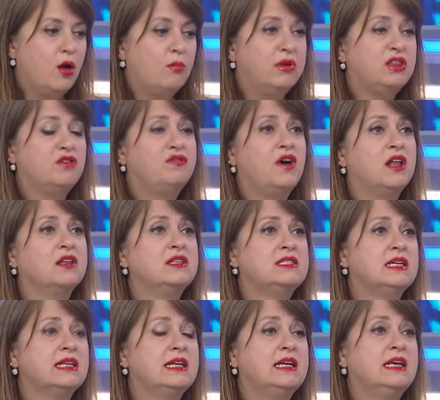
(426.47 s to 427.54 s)
But the
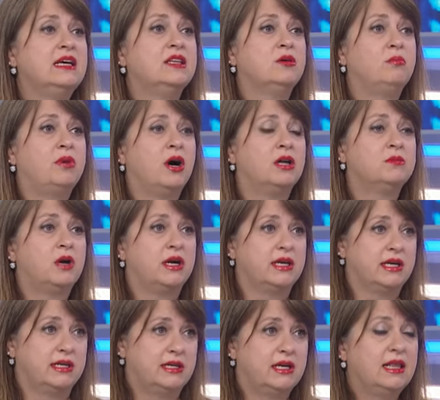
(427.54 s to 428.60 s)
volatility in the bond
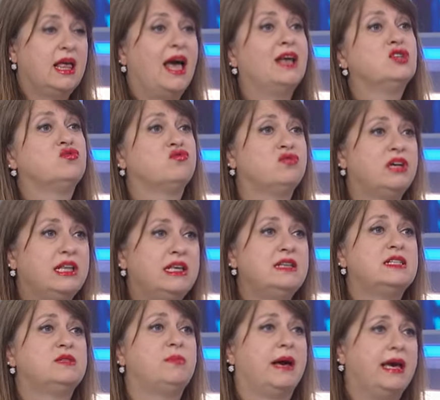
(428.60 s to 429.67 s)
market has really
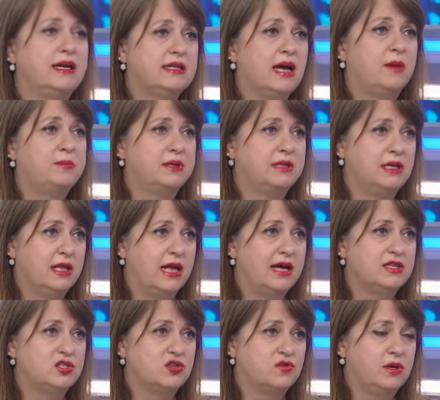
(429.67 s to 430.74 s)
spiked up in the
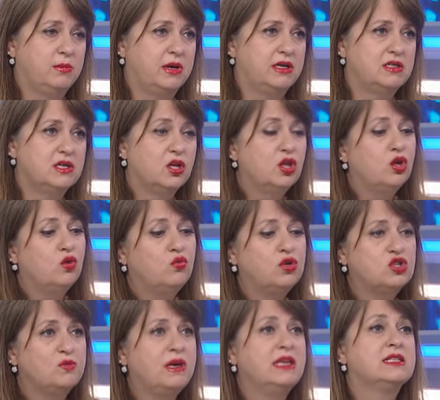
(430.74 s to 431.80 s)
last three months,
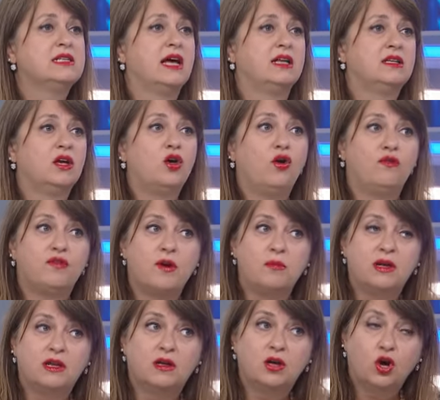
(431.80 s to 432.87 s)
which means that from
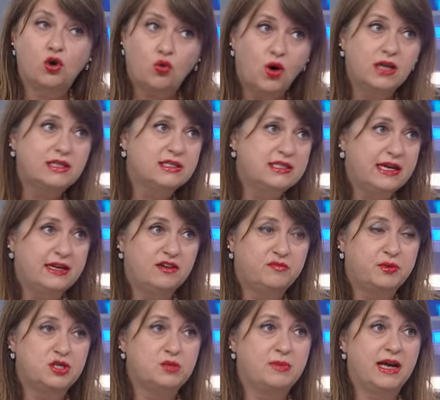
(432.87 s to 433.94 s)
a quantitative
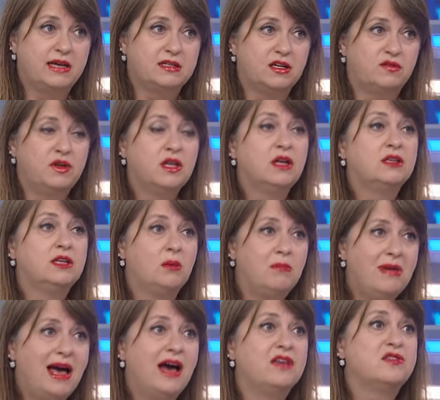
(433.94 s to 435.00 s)
perspective, the
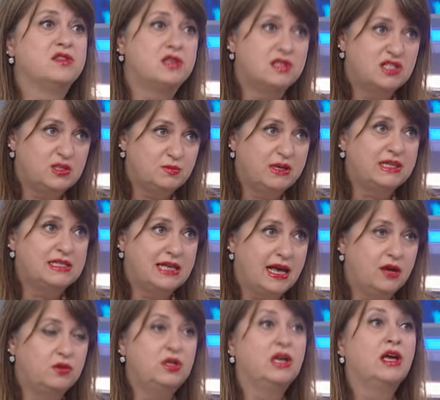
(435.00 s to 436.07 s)
math spits
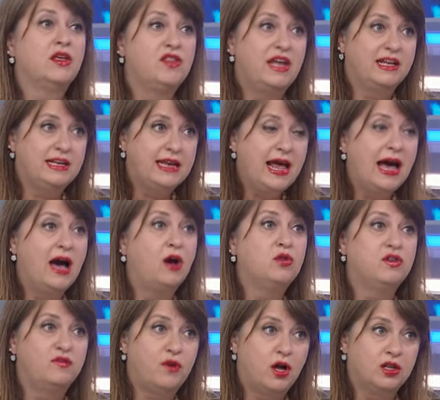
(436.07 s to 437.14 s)
out that now
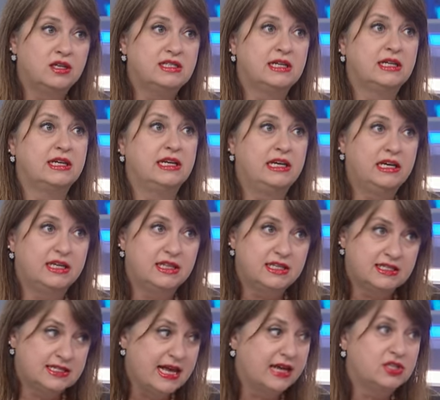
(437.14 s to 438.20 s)
the volatility in the
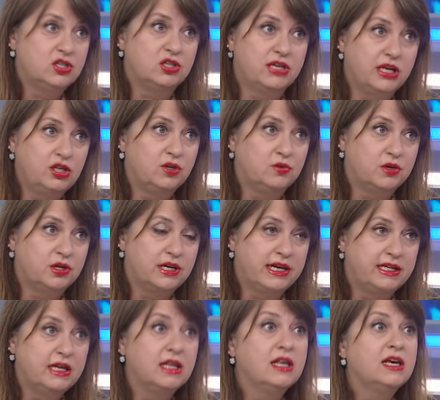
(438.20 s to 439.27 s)
sector that you were
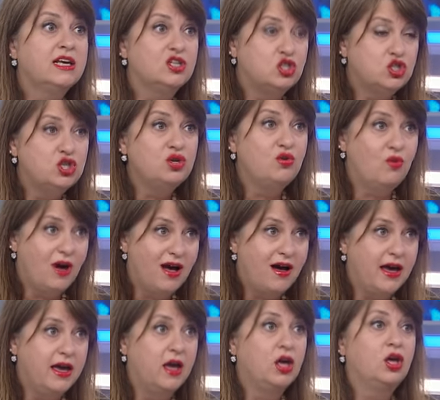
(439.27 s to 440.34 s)
in is too
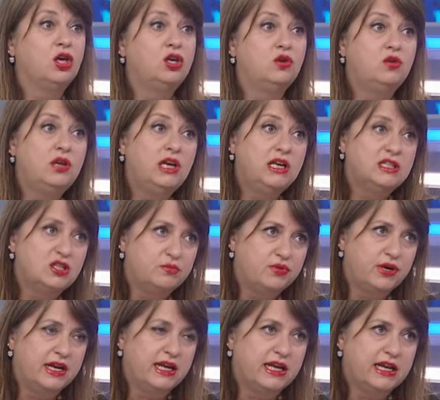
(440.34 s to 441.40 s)
high. Right. You need to
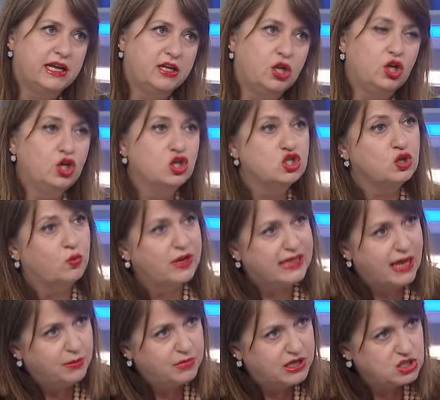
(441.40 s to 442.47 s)
bring it in. So what
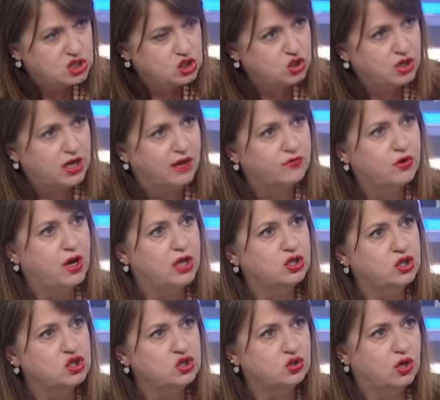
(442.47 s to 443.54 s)
that means is you cover all
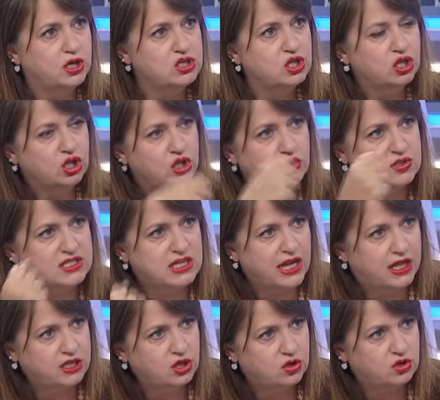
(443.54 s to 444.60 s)
your shorts, you
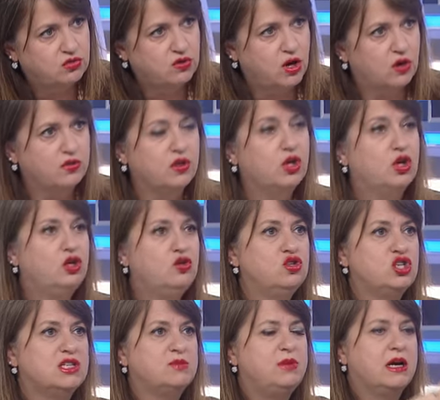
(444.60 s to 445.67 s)
sell your growth, you
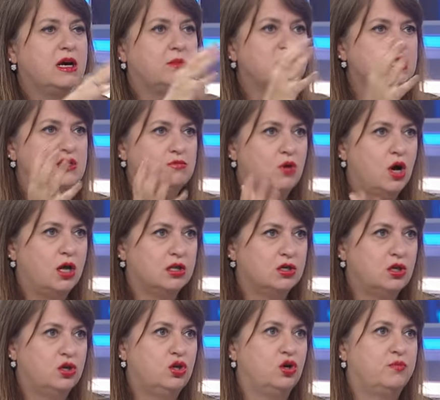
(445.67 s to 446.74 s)
just become
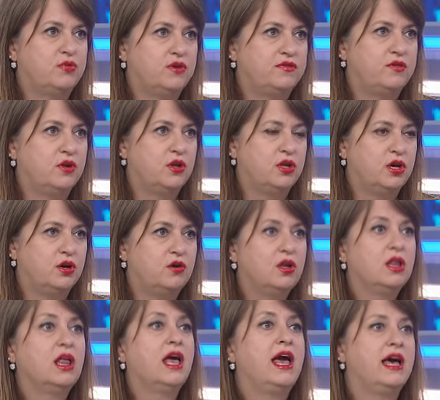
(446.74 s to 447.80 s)
smaller in your portfolio
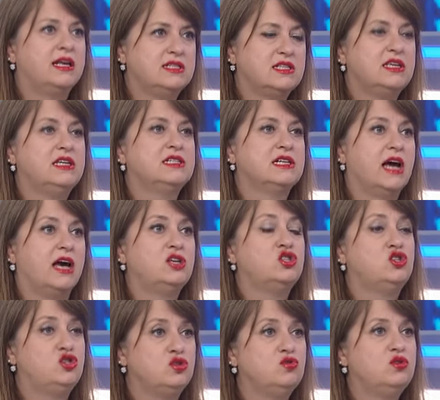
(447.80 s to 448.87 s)
as these guys
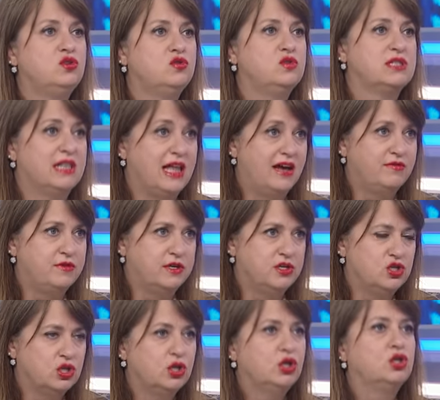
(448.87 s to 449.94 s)
do use
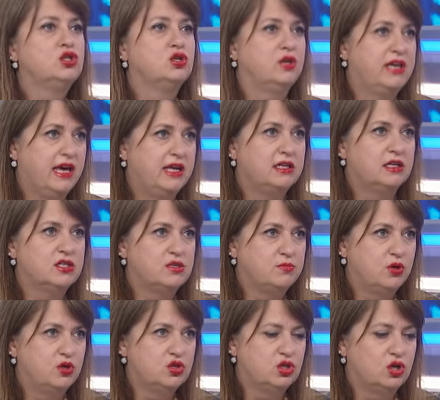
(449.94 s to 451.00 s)
leverage to gain
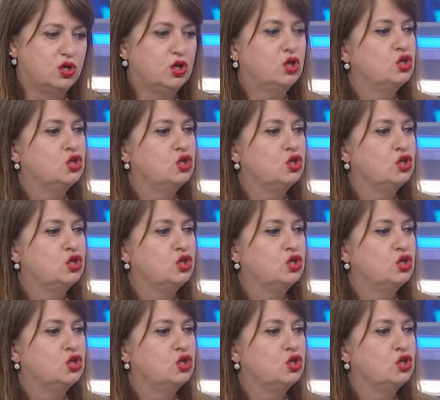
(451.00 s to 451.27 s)
exposure.